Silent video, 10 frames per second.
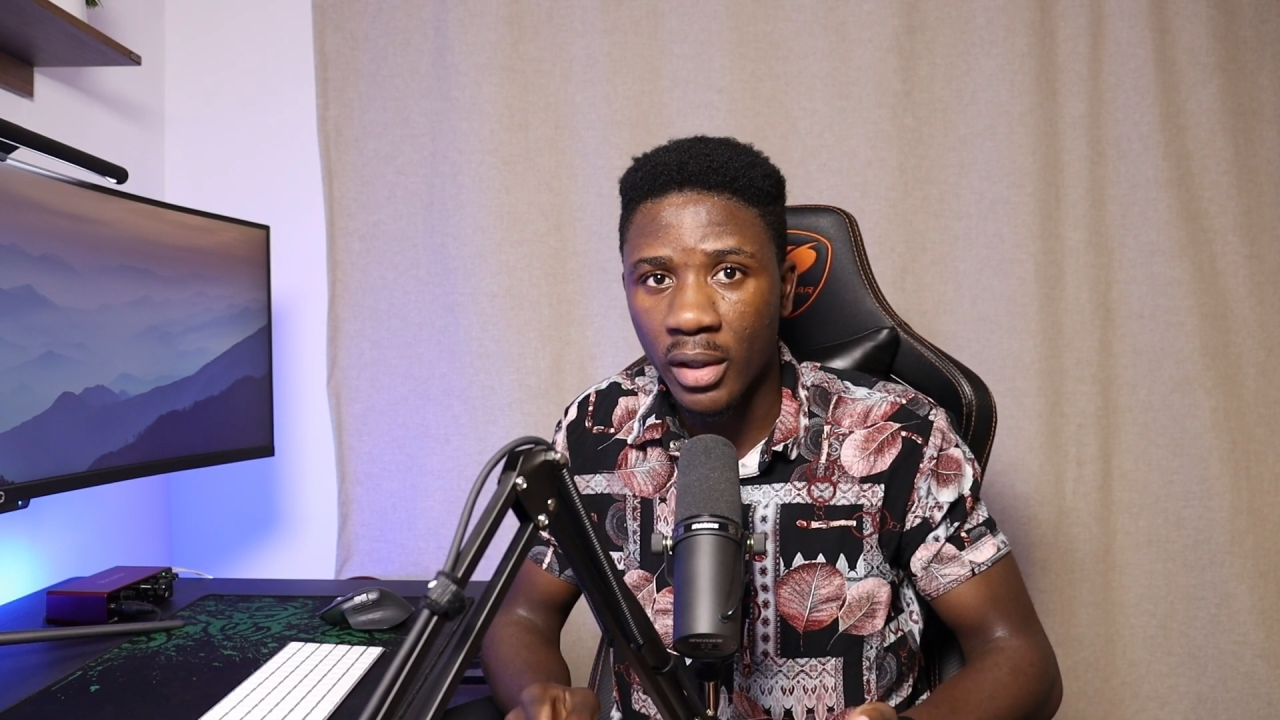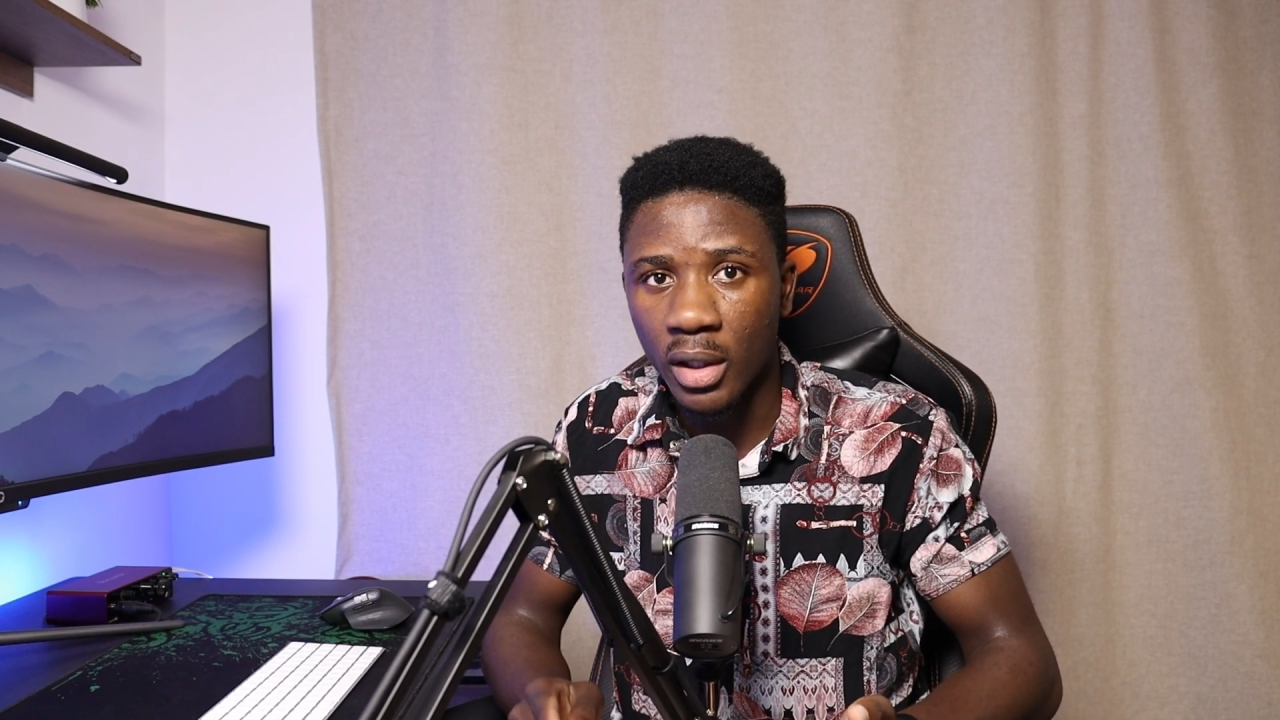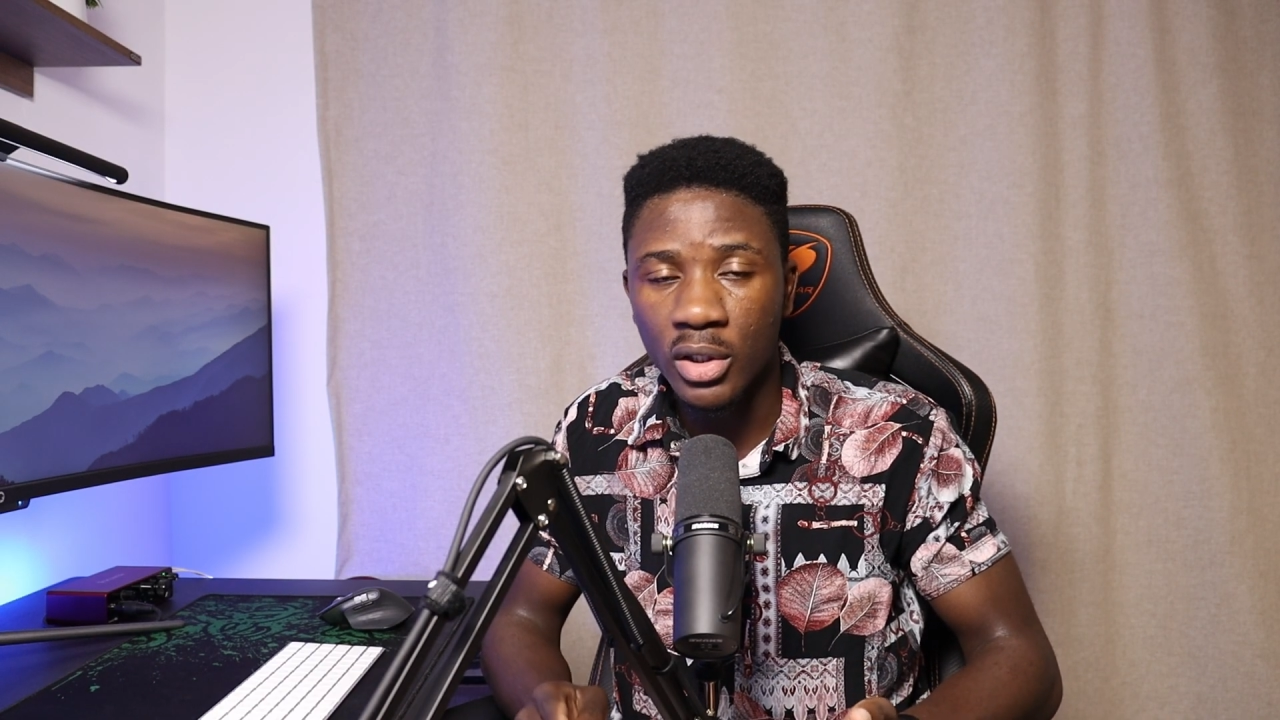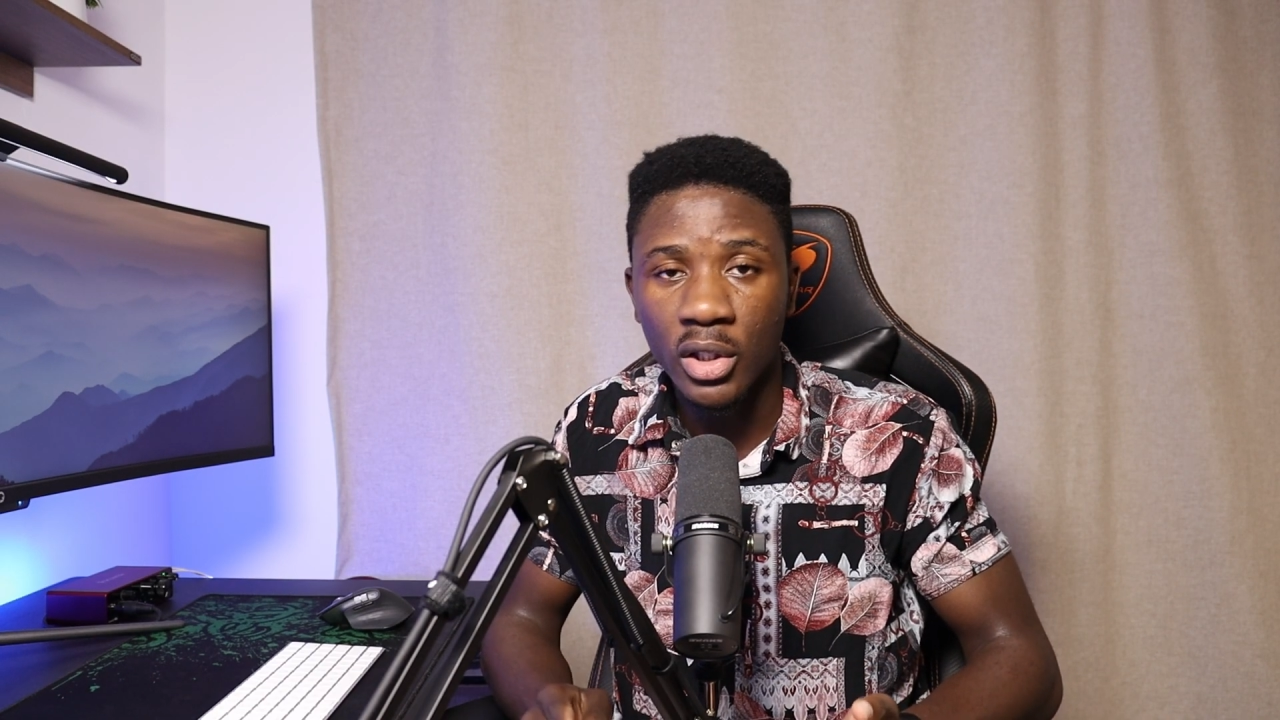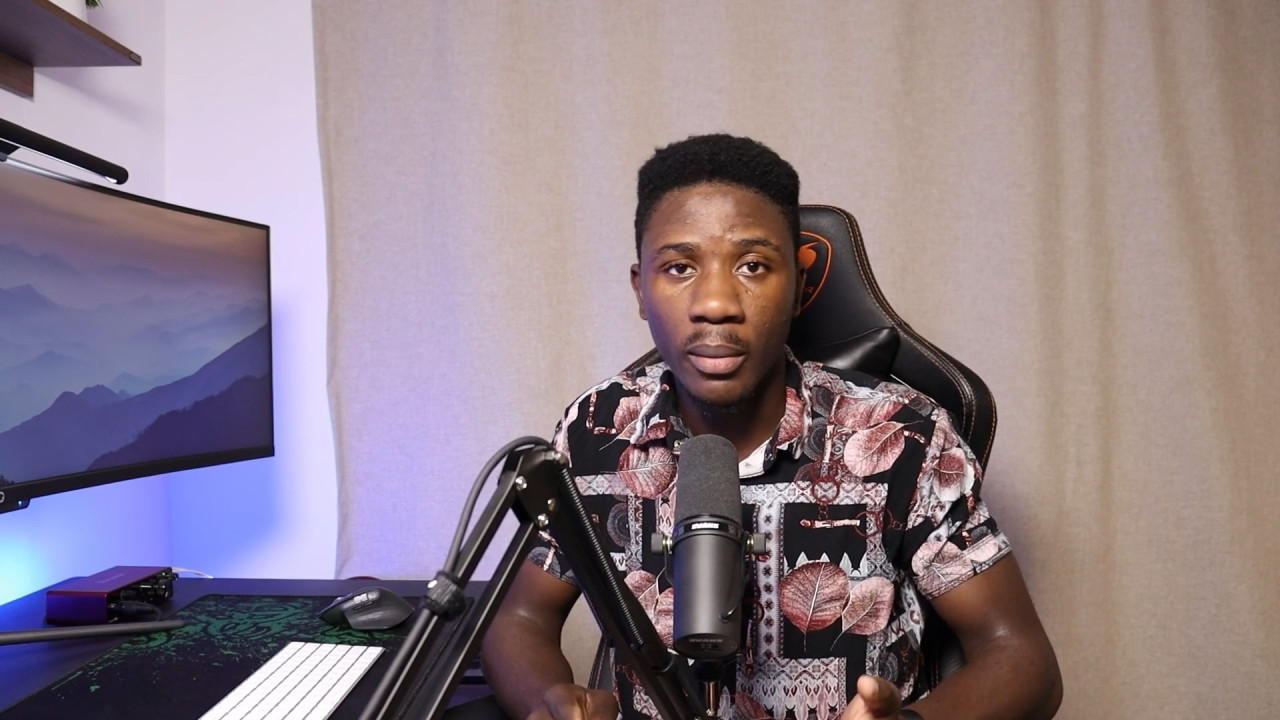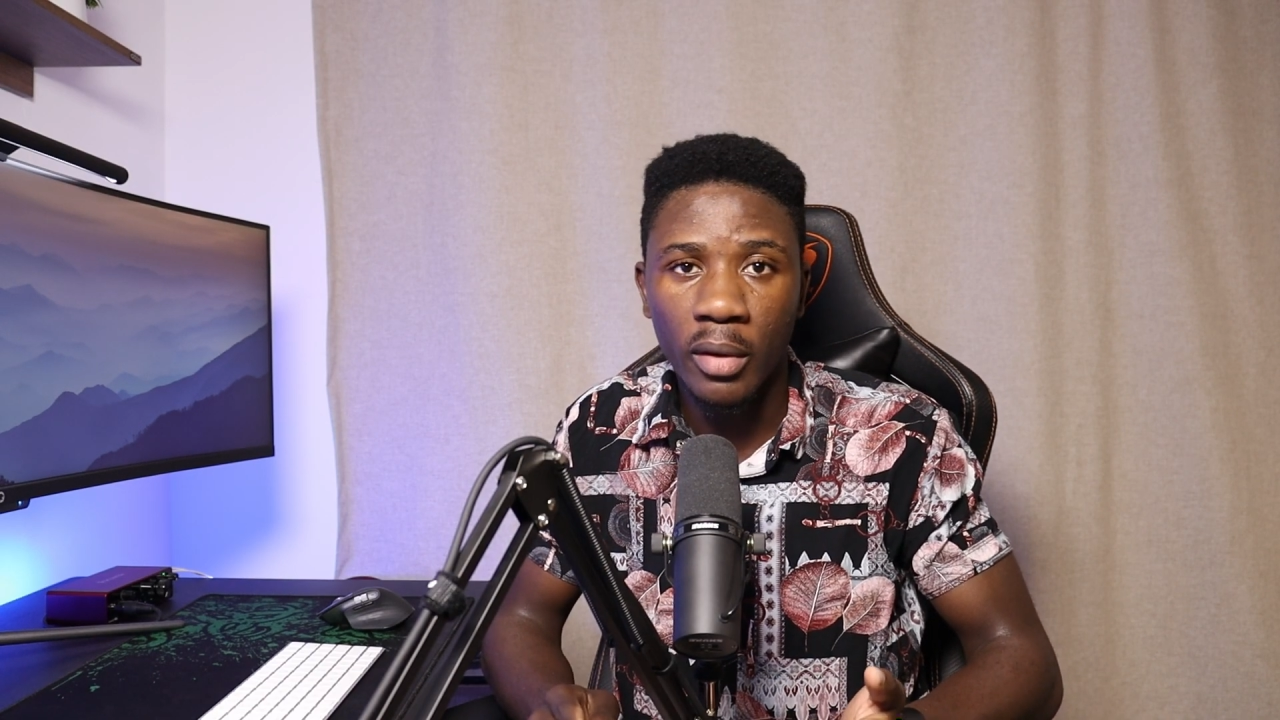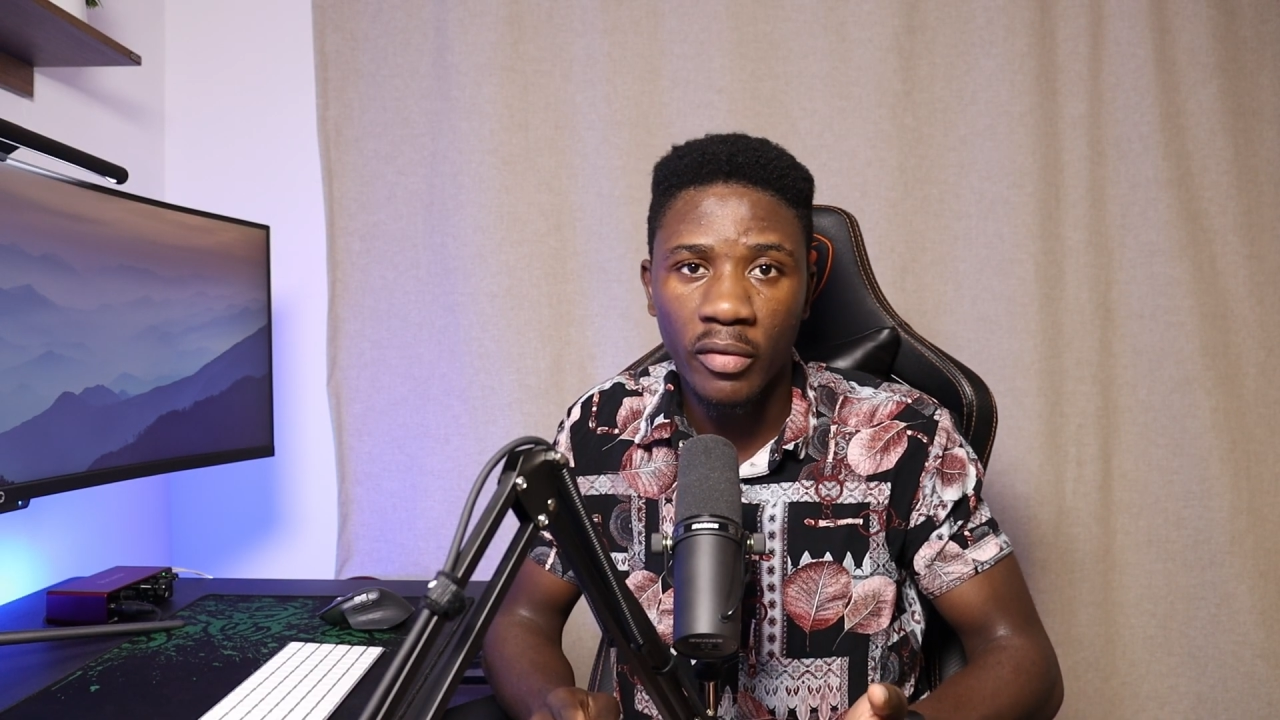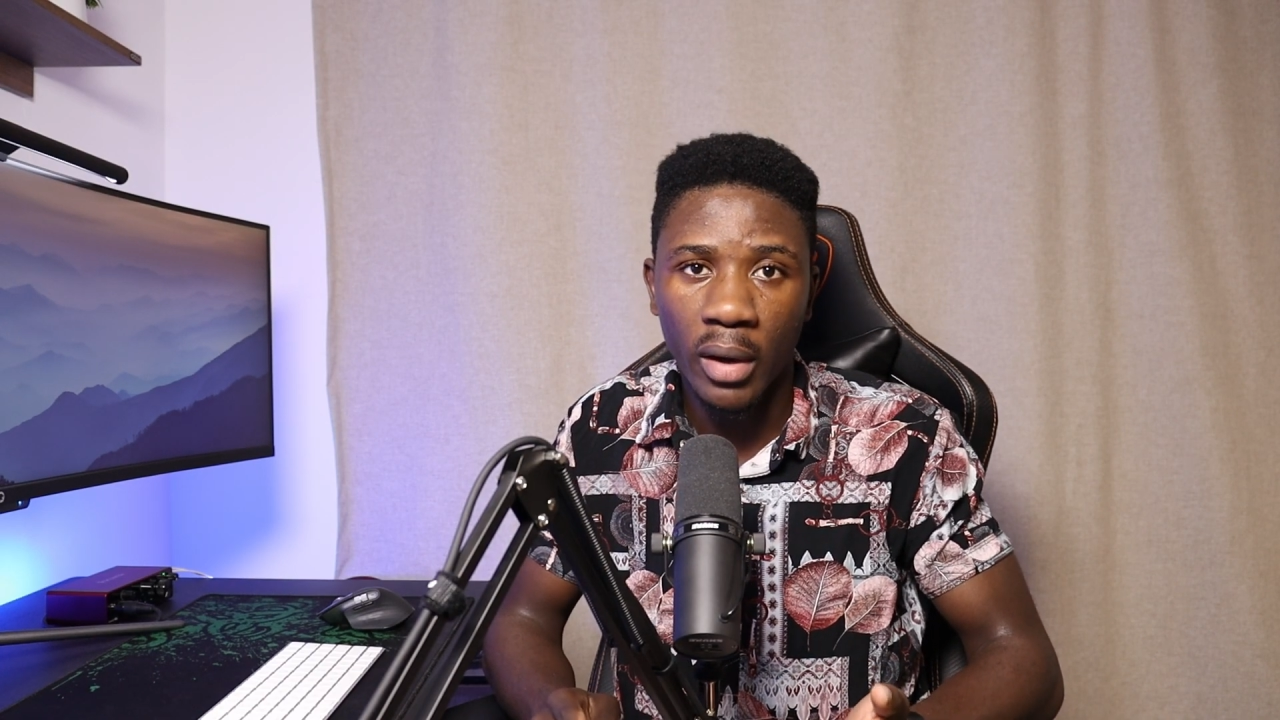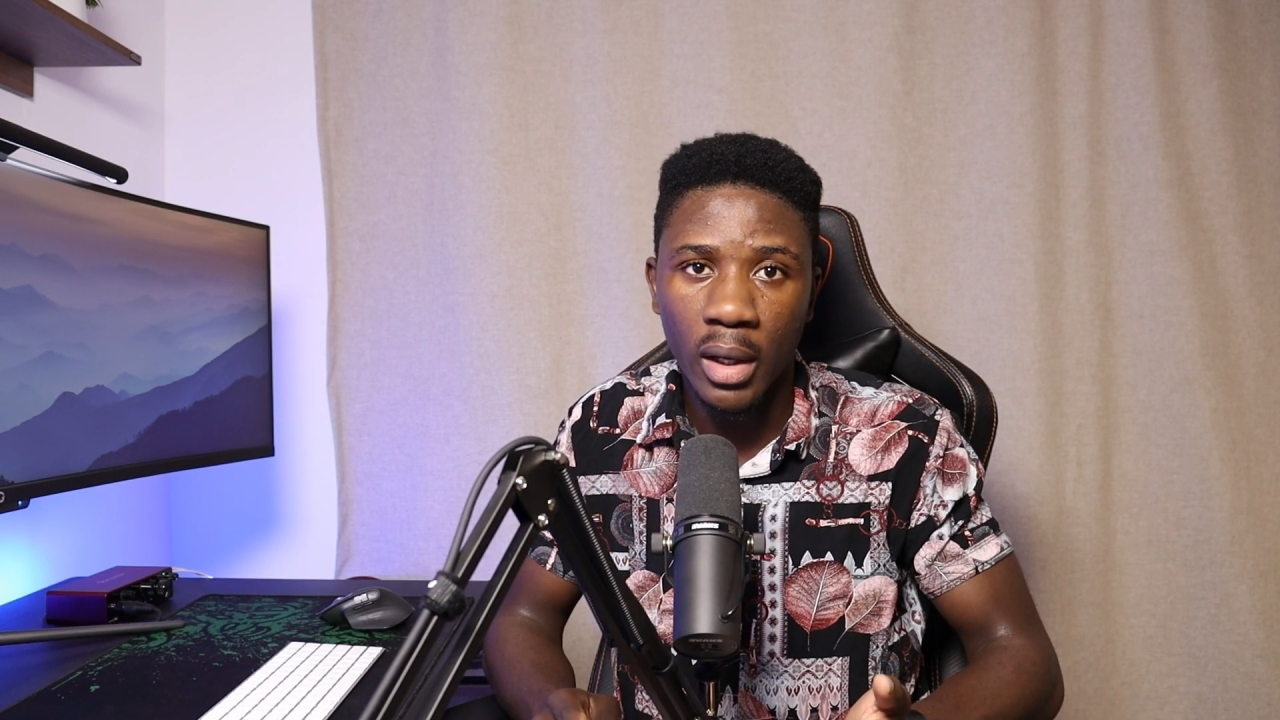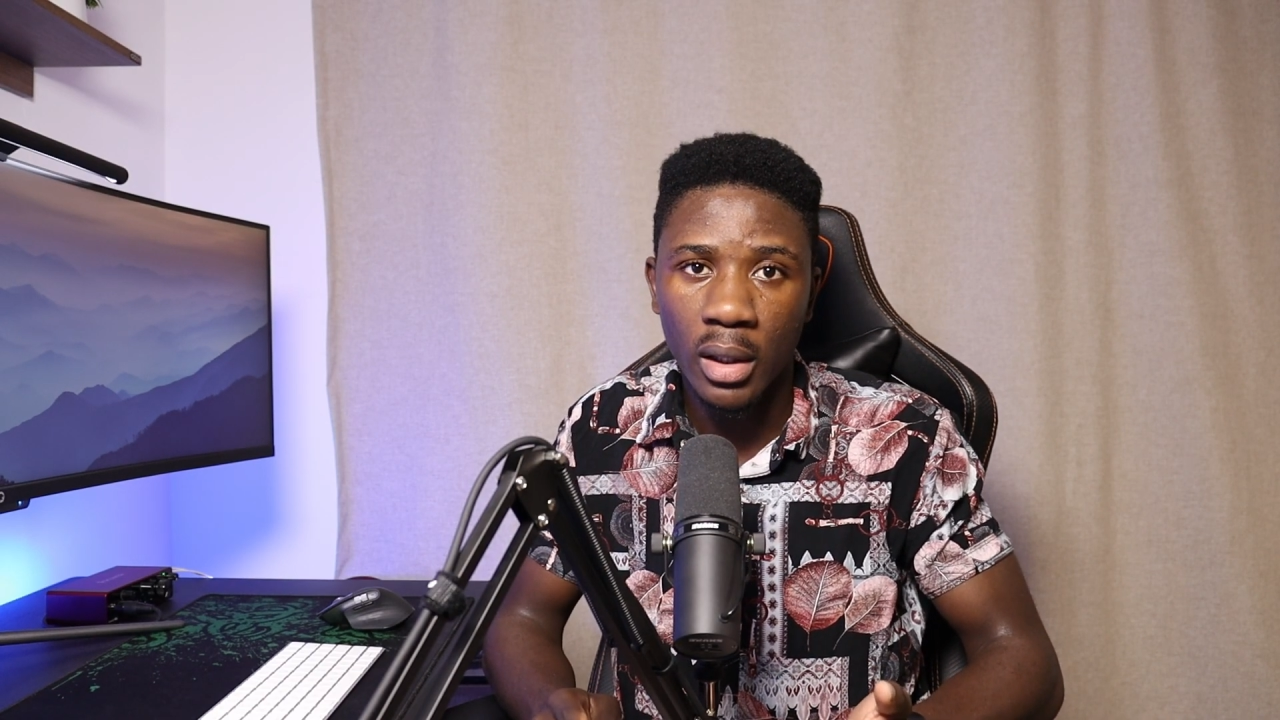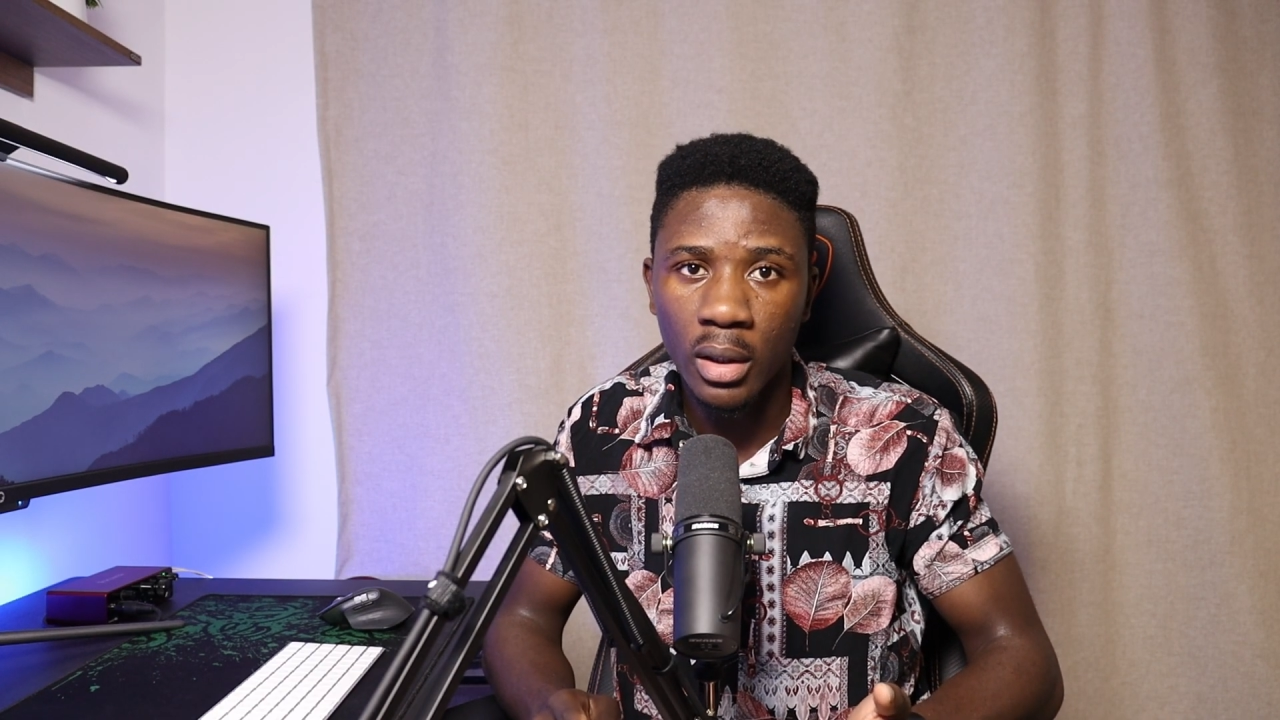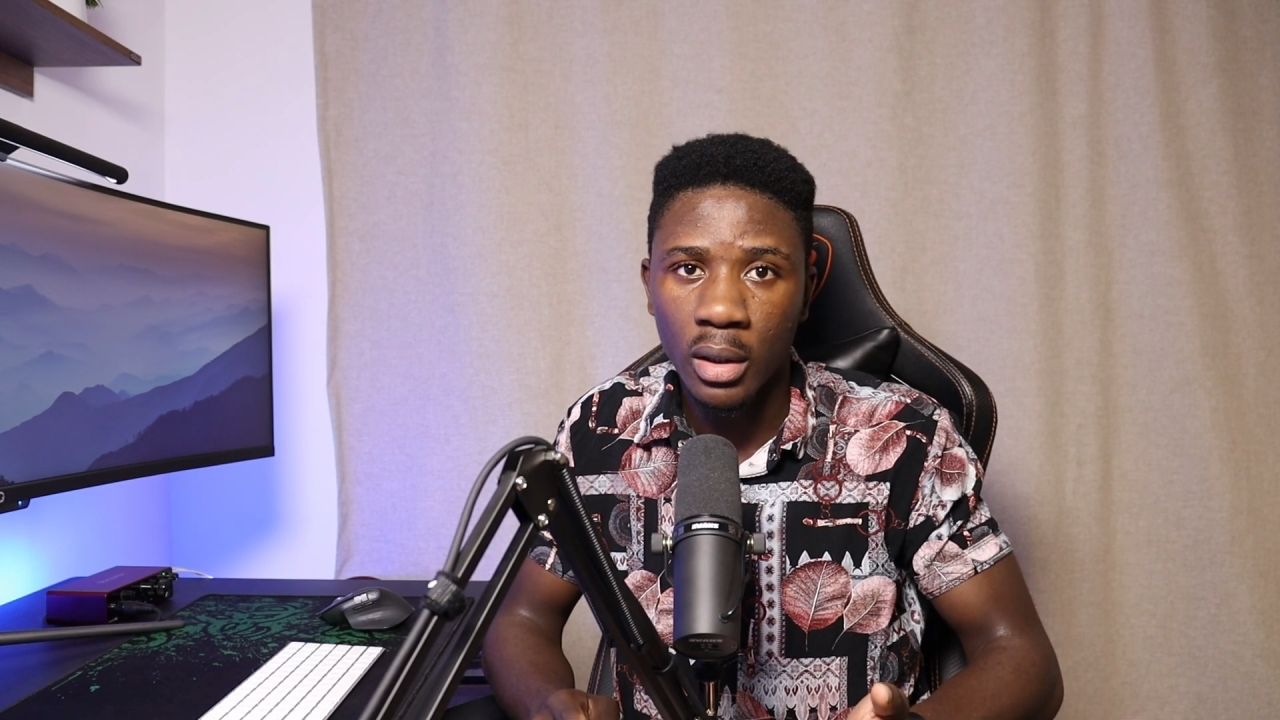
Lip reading: HTML file,